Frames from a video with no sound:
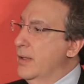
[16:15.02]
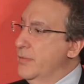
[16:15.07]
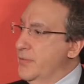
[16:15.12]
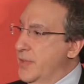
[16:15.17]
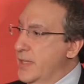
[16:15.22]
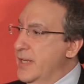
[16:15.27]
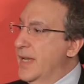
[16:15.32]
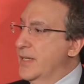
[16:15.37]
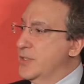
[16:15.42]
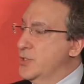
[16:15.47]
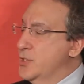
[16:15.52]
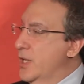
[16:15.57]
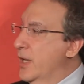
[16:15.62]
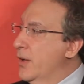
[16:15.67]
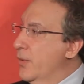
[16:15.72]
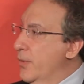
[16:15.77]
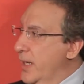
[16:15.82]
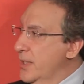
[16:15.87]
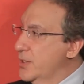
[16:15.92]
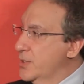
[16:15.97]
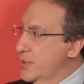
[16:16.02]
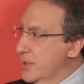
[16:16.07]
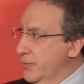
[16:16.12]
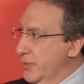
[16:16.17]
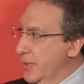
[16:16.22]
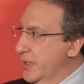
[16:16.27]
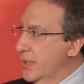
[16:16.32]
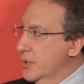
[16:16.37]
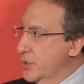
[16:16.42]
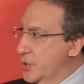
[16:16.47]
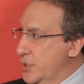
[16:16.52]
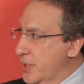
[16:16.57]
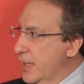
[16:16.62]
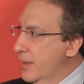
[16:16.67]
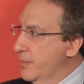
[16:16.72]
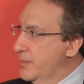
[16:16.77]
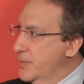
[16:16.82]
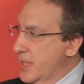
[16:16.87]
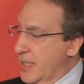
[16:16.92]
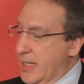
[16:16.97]
the next generation of
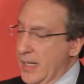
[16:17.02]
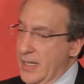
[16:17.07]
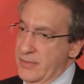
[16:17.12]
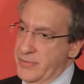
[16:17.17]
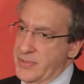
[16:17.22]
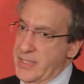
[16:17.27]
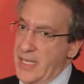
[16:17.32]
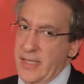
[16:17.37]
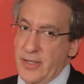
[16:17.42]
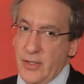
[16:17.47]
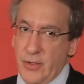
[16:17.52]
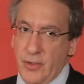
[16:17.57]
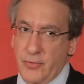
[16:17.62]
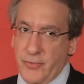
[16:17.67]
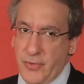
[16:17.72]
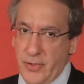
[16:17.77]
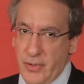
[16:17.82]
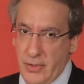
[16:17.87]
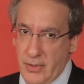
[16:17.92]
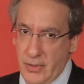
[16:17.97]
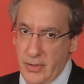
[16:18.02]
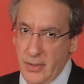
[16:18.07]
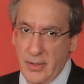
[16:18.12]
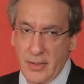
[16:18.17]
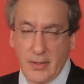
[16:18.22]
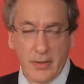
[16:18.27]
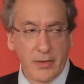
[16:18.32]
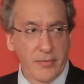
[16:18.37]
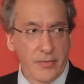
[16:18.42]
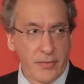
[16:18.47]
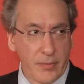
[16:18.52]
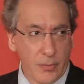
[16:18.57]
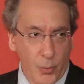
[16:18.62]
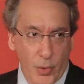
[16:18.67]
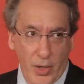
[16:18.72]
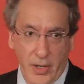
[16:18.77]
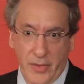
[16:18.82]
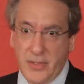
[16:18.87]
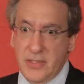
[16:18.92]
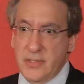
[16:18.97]
leadership to kind of take over
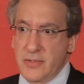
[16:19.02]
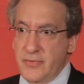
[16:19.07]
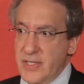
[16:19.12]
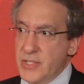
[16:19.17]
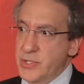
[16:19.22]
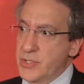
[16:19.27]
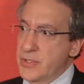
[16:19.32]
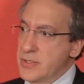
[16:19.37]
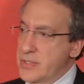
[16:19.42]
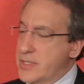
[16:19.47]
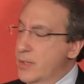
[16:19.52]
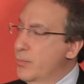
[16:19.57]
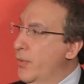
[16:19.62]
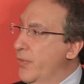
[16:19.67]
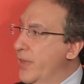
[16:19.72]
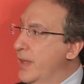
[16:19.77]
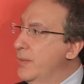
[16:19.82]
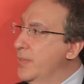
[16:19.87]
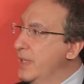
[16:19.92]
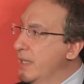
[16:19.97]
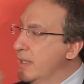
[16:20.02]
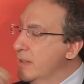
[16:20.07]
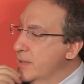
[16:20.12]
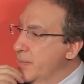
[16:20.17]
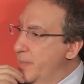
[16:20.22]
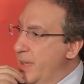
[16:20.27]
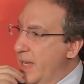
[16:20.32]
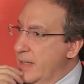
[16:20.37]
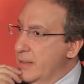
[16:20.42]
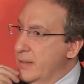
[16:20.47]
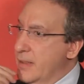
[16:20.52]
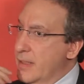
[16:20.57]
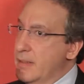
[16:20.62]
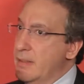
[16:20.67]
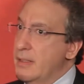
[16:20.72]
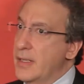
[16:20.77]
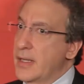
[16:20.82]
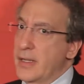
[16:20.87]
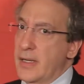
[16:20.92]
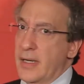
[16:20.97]
one of the divisions that will then be
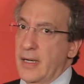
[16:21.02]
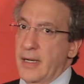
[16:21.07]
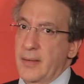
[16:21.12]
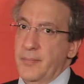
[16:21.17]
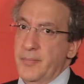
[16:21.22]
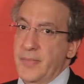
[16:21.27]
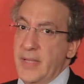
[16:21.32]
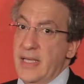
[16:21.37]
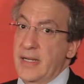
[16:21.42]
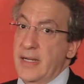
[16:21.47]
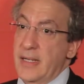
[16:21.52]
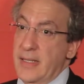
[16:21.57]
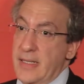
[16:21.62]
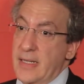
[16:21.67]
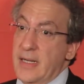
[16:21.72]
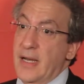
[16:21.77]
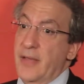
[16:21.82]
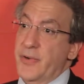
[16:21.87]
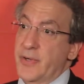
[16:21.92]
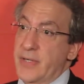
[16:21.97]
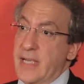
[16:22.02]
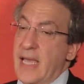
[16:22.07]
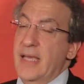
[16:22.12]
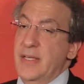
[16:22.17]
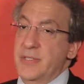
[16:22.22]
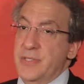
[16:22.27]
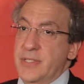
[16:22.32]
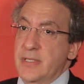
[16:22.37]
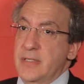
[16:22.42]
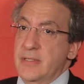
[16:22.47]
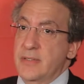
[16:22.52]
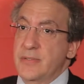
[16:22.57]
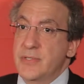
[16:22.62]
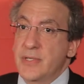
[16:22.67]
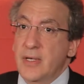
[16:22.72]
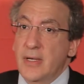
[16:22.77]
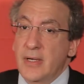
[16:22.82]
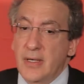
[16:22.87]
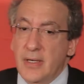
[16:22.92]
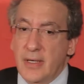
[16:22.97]
independent. In other
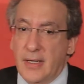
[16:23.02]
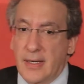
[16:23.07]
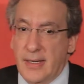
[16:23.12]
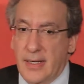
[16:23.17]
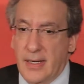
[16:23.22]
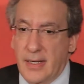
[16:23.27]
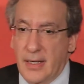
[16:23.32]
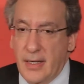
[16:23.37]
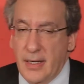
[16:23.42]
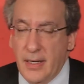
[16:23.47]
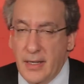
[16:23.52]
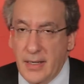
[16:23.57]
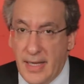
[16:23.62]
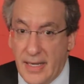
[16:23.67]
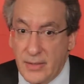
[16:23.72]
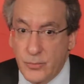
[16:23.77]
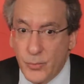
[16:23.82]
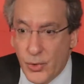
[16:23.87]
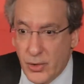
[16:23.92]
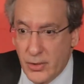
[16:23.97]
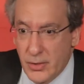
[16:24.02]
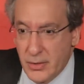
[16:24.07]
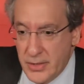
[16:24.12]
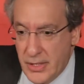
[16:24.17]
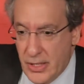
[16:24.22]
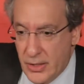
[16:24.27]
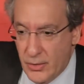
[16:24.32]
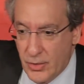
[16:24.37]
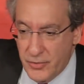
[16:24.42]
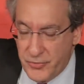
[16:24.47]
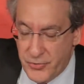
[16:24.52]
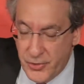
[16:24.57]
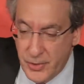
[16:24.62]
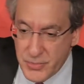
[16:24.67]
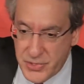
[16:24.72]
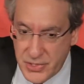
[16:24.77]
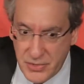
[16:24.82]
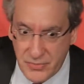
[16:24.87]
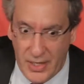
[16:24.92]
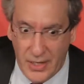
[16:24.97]
cases, and our
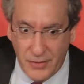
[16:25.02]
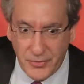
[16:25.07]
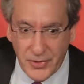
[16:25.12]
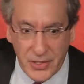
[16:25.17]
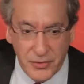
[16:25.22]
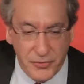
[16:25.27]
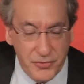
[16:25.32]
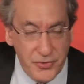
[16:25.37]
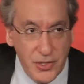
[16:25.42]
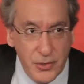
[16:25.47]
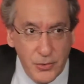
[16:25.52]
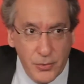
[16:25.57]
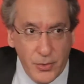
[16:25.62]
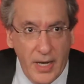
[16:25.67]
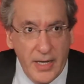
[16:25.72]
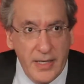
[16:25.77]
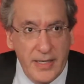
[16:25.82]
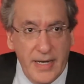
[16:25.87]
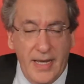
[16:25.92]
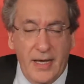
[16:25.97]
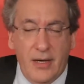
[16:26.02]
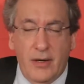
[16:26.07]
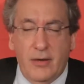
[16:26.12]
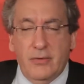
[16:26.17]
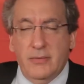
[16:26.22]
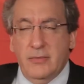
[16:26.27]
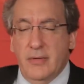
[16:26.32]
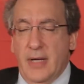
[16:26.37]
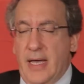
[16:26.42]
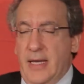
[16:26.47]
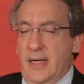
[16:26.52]
firm's involved in a few right now,